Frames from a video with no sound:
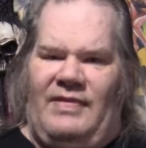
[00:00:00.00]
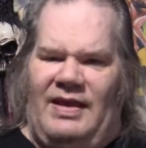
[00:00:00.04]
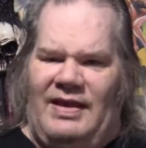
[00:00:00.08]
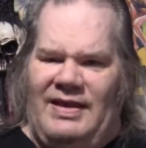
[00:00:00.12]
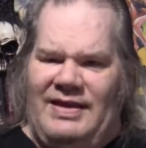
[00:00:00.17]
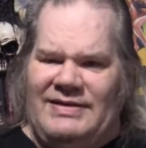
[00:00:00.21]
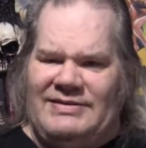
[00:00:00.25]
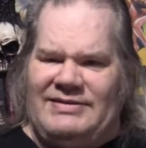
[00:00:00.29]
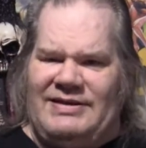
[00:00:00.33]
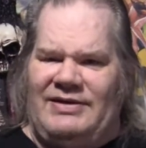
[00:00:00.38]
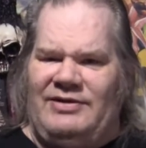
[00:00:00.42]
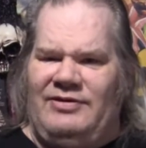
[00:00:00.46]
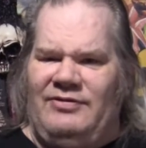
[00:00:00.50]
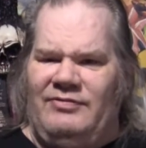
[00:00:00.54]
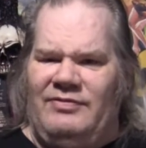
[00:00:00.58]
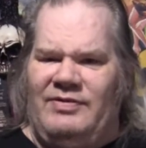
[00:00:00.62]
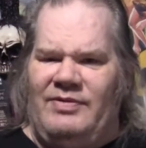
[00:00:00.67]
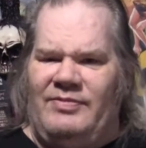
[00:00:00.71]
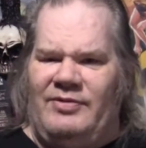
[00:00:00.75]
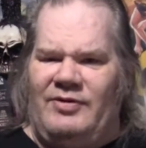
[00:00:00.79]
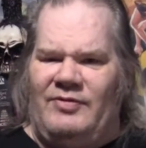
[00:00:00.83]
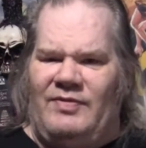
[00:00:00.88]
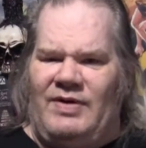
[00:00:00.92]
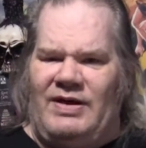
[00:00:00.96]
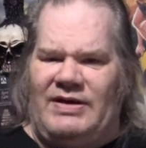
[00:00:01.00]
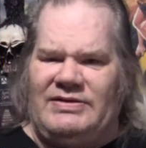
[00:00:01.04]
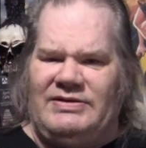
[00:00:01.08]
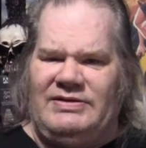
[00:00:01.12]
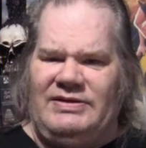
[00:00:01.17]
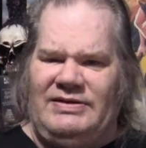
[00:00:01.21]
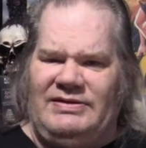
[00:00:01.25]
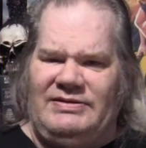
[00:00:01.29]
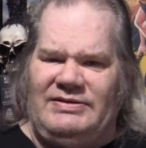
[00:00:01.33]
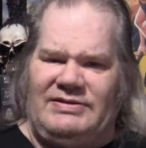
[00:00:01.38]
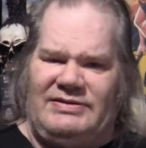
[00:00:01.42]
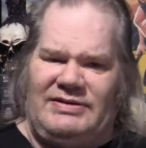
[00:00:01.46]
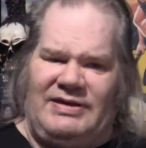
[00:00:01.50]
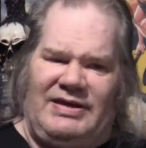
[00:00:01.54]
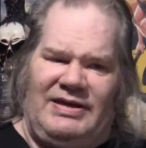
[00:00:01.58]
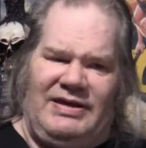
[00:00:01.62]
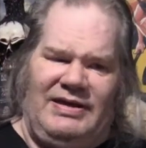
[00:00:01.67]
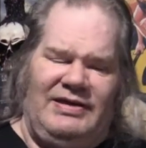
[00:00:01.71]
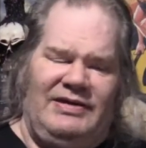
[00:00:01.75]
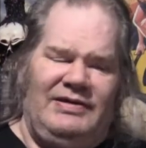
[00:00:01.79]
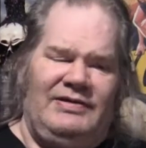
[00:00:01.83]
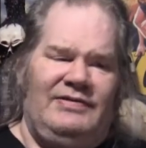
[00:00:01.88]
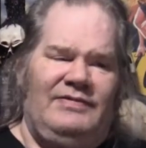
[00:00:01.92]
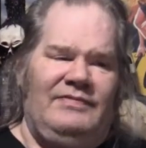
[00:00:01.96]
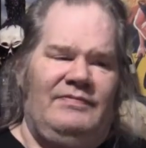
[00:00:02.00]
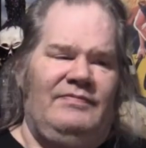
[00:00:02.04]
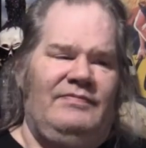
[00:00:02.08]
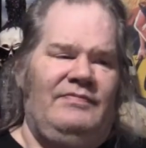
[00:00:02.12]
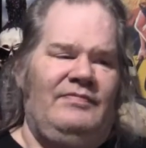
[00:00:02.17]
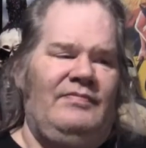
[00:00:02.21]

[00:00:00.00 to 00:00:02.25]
Because I do remember watching these as a kid.